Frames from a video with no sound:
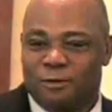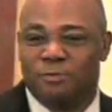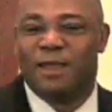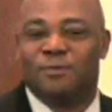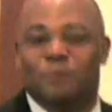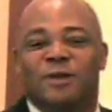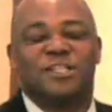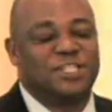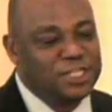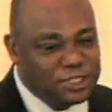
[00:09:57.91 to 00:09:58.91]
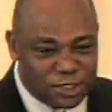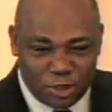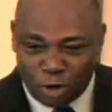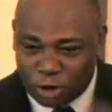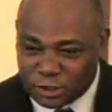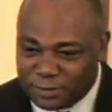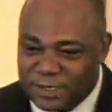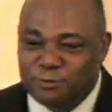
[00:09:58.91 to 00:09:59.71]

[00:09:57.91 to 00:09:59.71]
Remember when Jesus called him,